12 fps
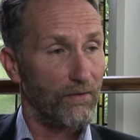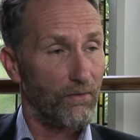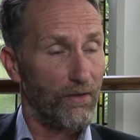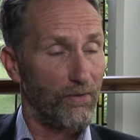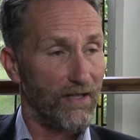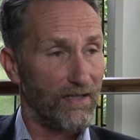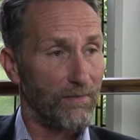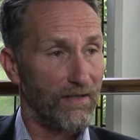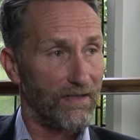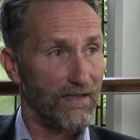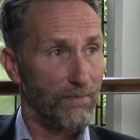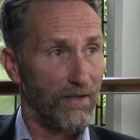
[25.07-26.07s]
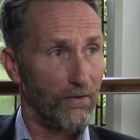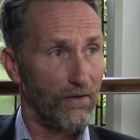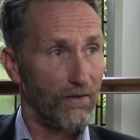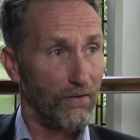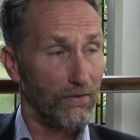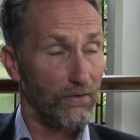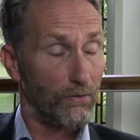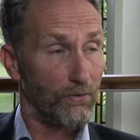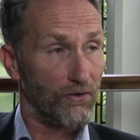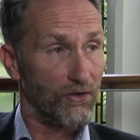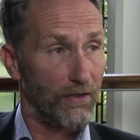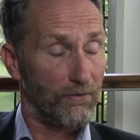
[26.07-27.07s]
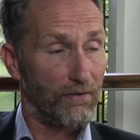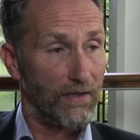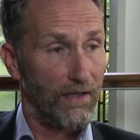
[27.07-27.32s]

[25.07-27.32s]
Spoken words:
where we expected to be on a launch show.